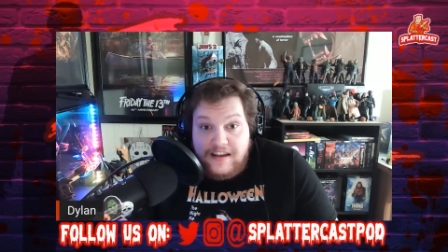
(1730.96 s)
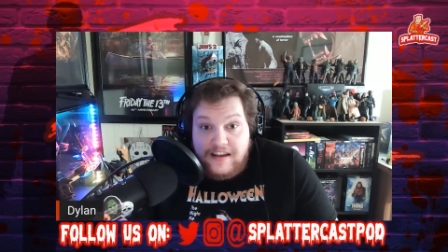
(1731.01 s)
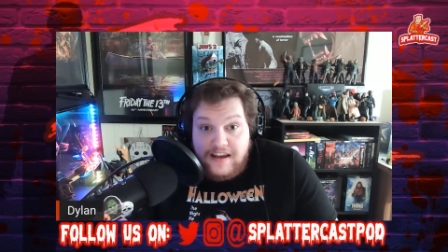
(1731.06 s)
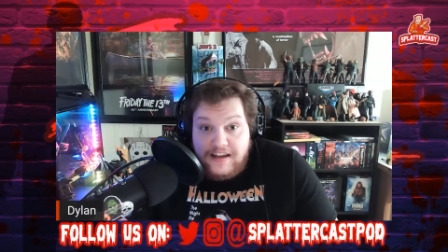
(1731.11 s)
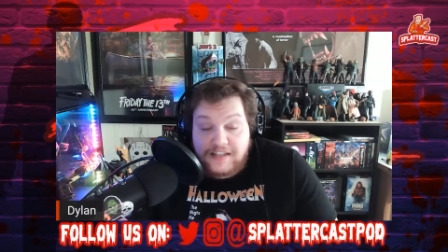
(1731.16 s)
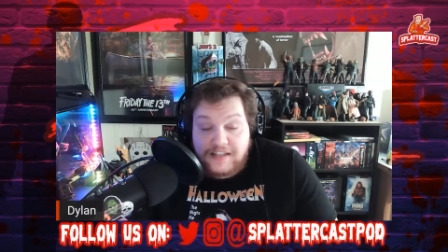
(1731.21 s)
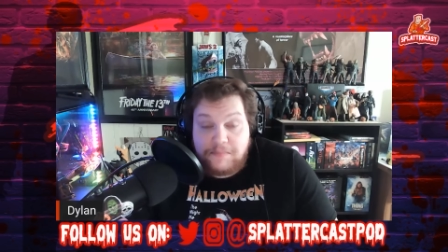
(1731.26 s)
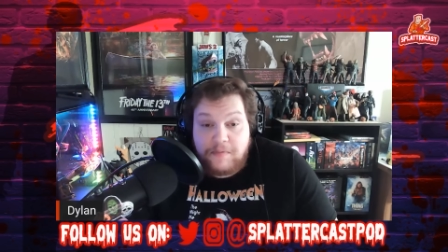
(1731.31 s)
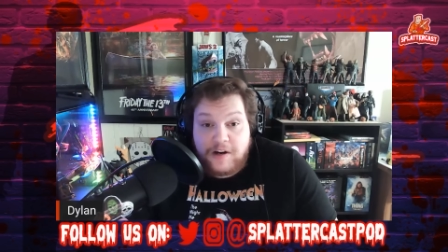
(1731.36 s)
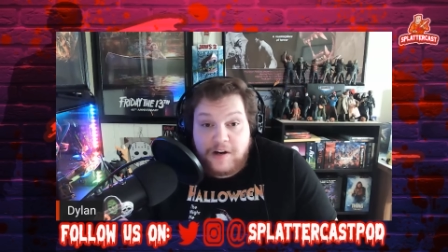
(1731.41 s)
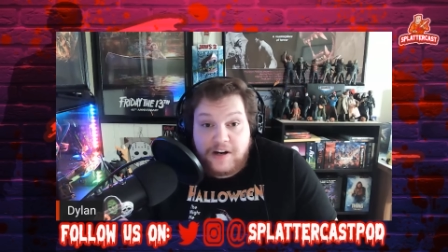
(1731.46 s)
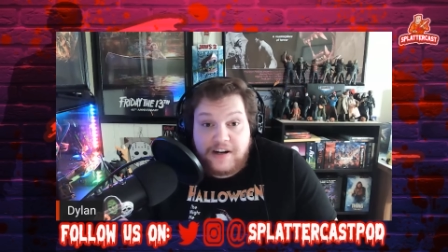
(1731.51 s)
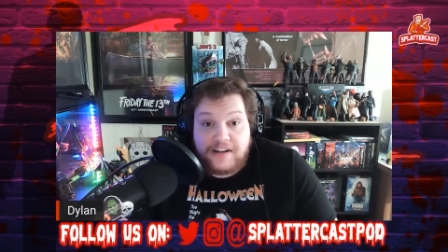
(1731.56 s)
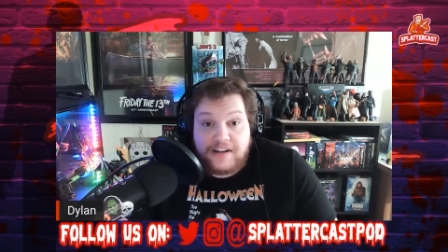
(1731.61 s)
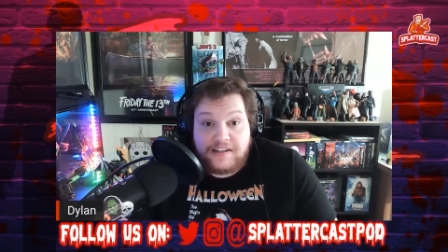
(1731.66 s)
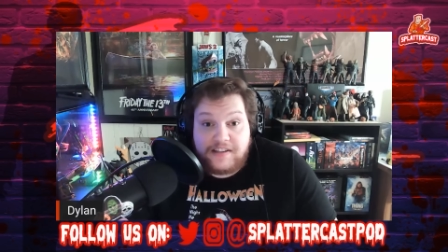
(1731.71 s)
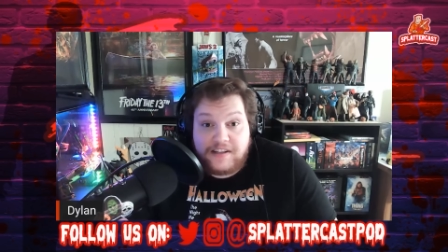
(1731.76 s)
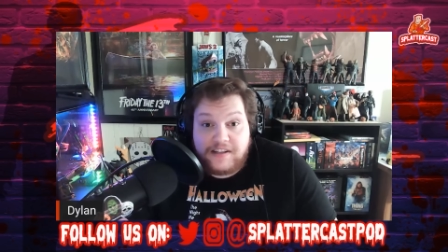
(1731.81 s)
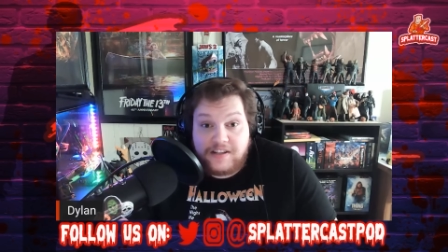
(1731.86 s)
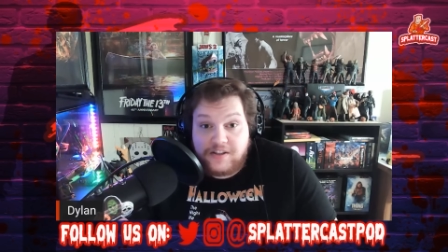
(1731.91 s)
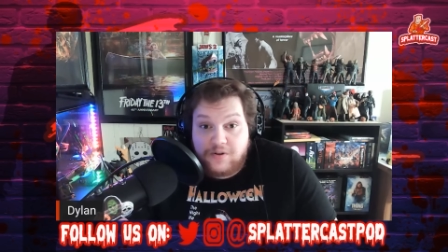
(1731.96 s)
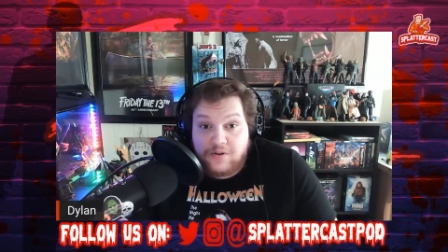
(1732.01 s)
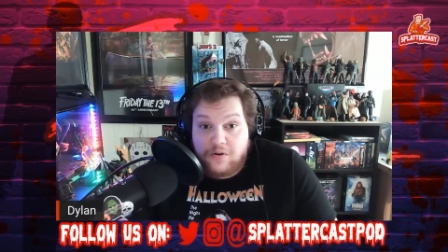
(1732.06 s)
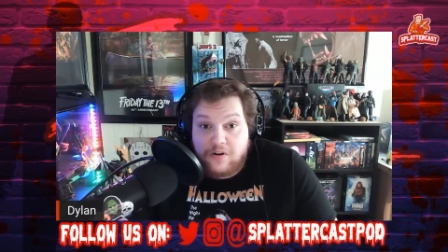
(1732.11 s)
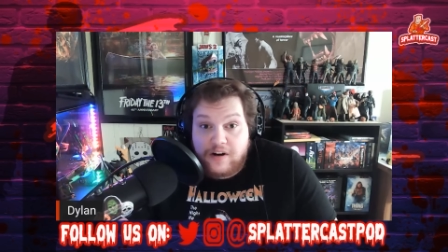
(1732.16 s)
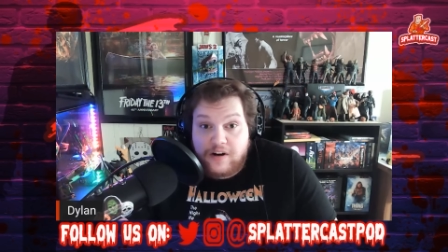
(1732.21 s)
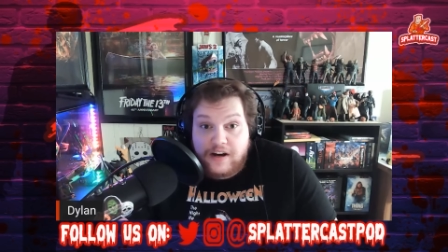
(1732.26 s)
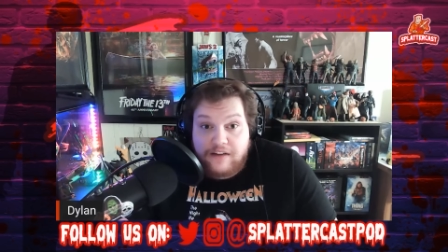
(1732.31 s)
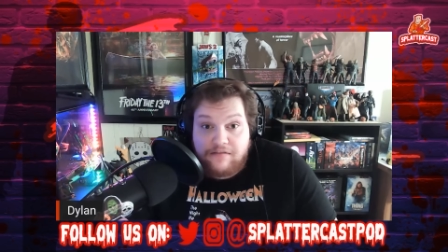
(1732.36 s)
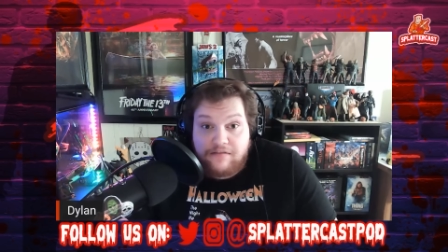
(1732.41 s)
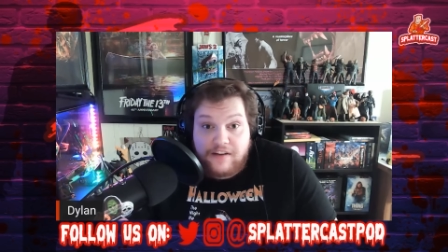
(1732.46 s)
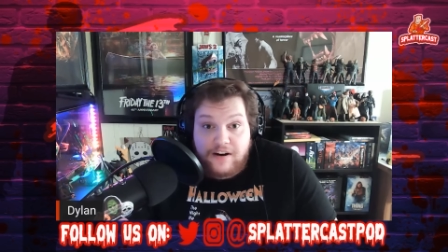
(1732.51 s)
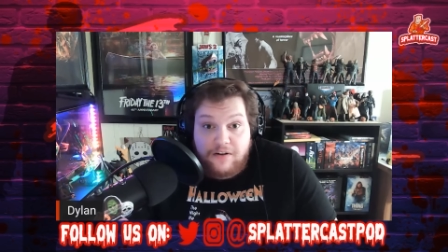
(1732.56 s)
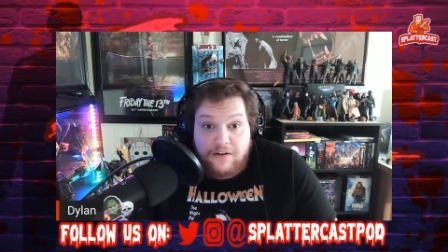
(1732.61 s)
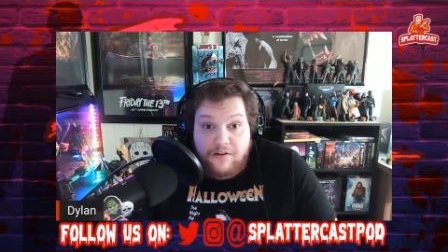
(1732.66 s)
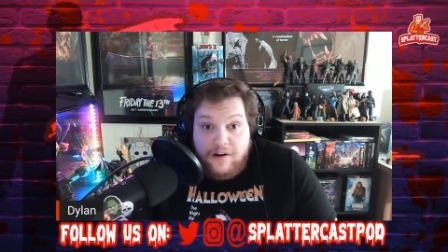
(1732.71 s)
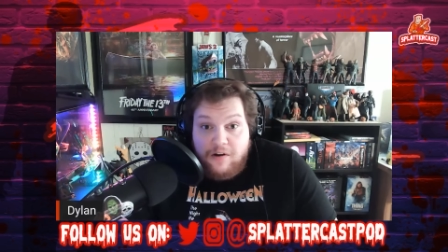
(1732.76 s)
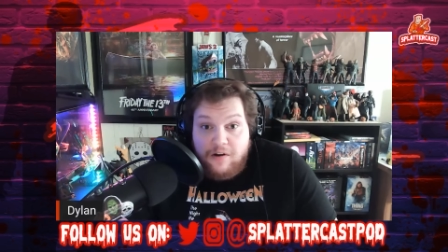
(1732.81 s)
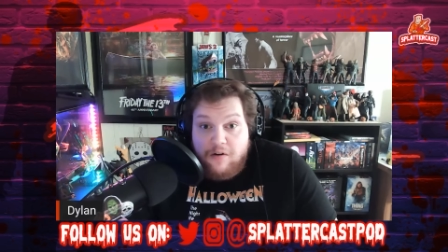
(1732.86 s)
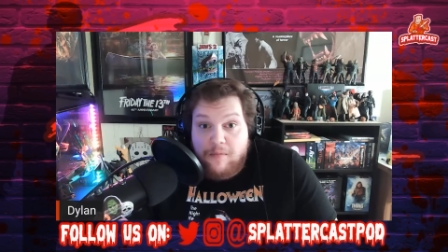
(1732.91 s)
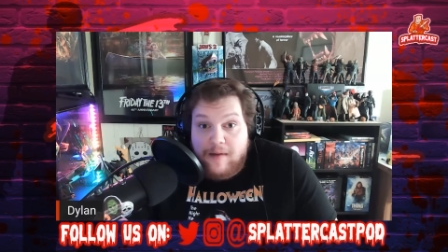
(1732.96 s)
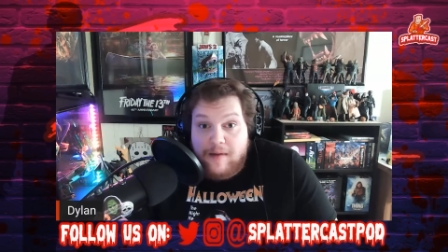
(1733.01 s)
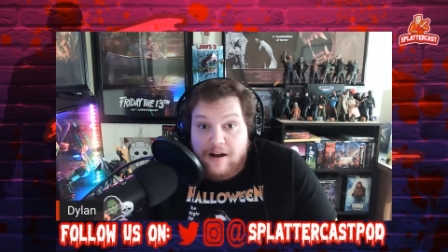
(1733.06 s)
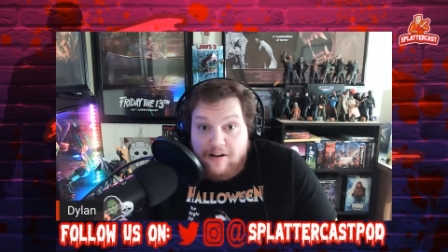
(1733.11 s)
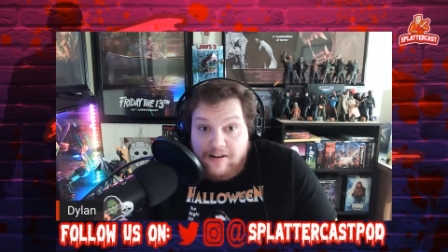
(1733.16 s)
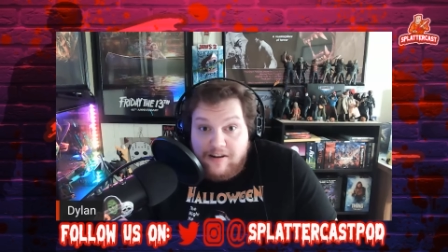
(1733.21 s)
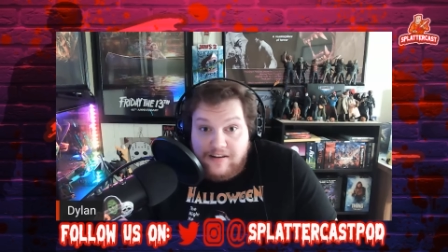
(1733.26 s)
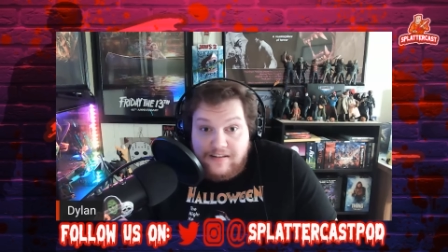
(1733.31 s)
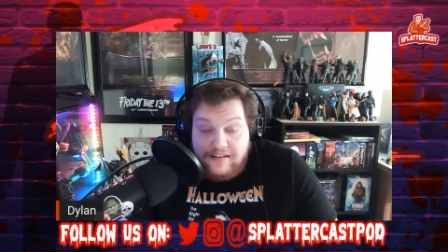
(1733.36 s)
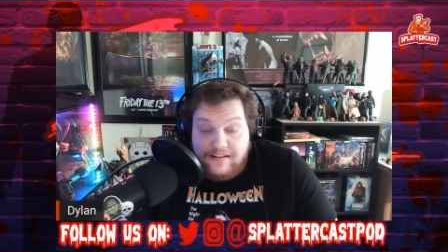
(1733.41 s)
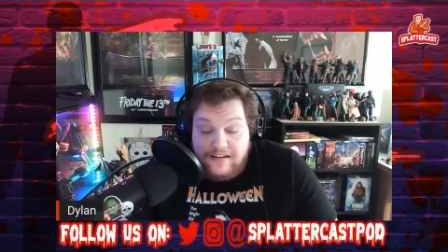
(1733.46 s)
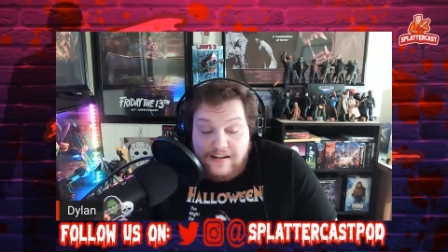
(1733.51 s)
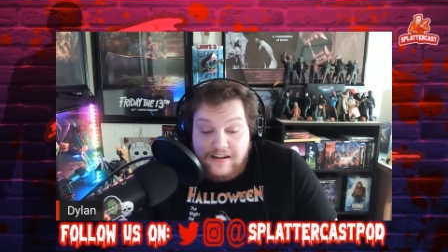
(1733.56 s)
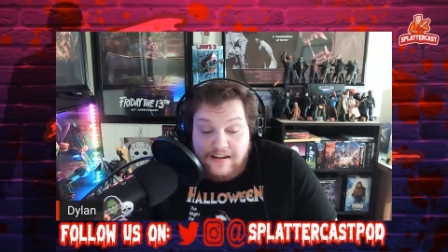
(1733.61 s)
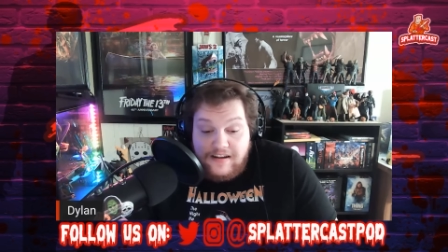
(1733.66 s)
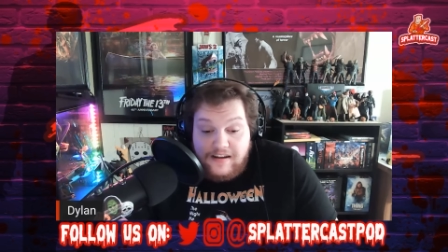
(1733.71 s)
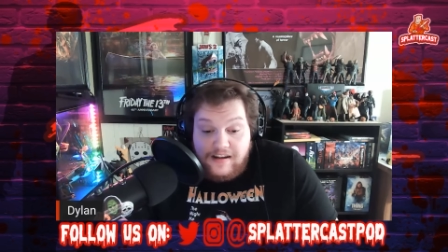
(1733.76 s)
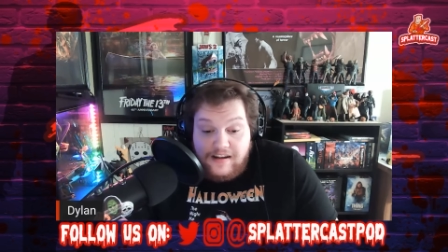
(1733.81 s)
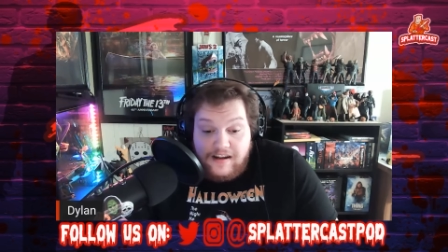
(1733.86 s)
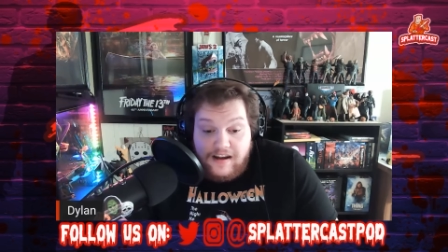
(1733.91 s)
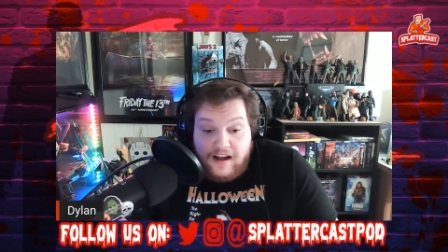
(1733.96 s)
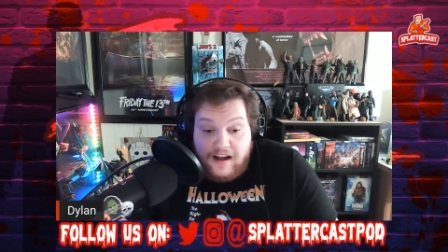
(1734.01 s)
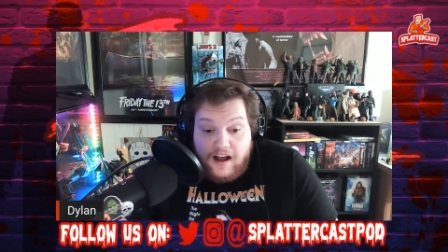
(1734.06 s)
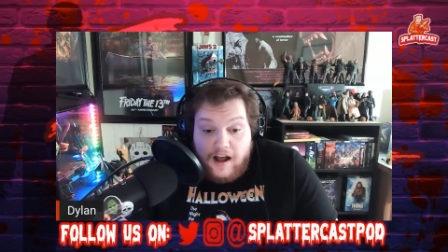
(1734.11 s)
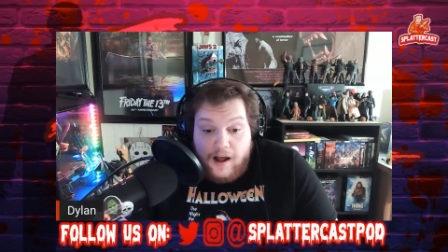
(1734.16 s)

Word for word: experience this story if they don't know about it.